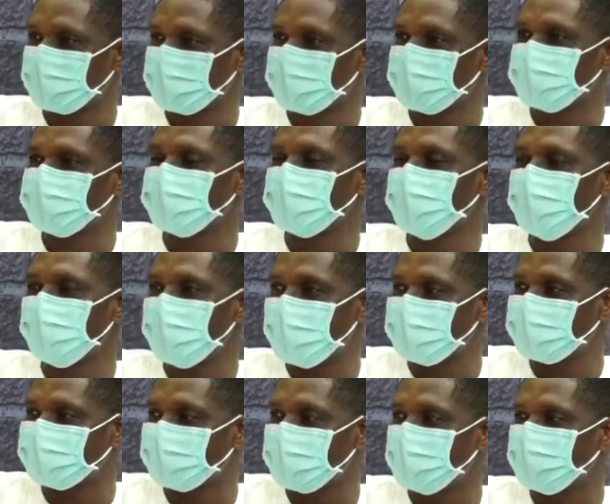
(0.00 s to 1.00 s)
So much
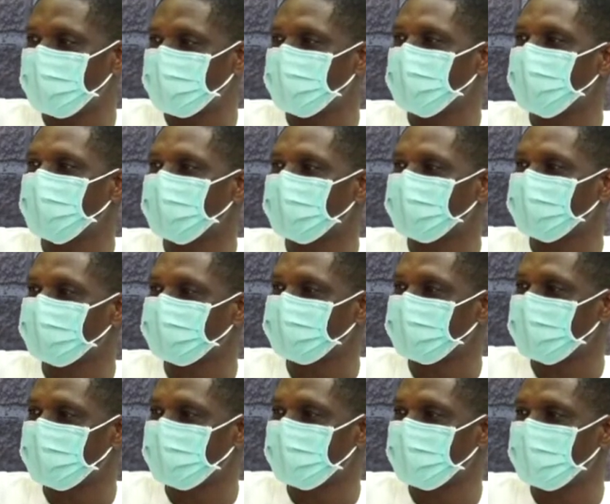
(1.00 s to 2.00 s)
that people can
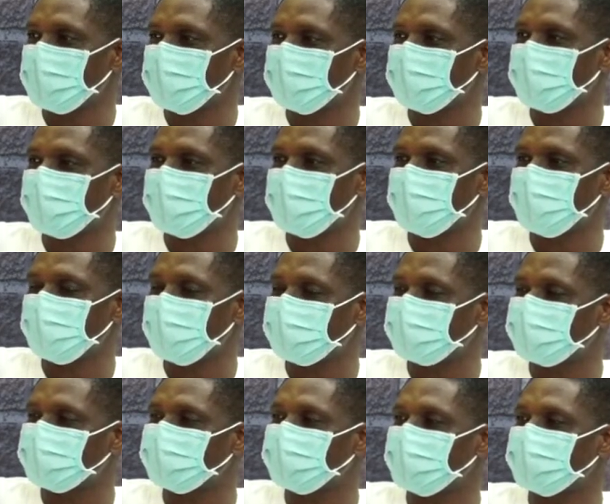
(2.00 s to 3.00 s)
say if a person
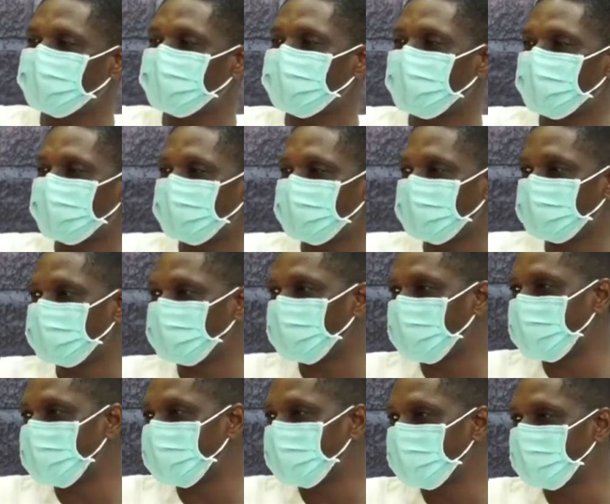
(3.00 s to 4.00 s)
doesn't have children,
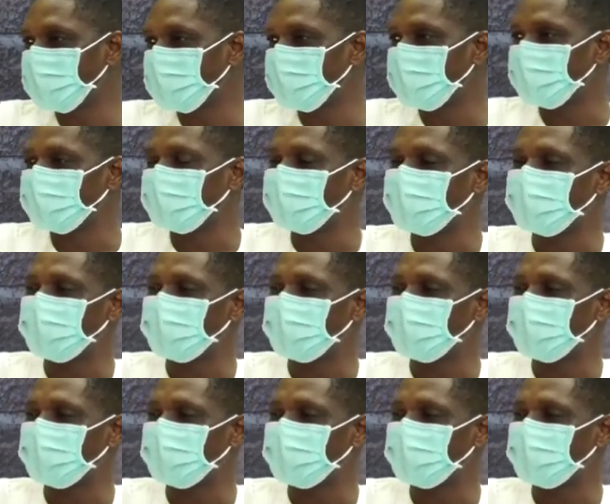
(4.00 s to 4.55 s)
then the